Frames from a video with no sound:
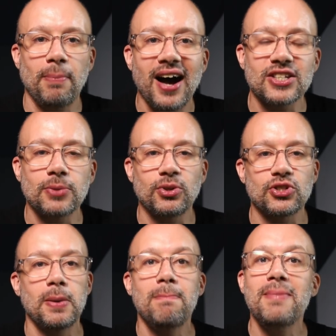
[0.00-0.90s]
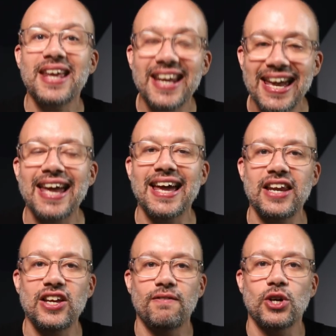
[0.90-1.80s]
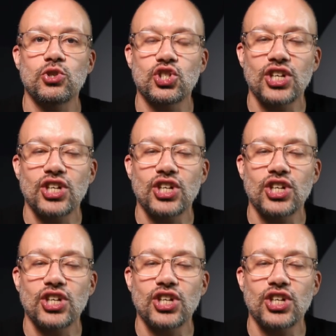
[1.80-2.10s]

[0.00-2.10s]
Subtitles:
possible to mitigate any of those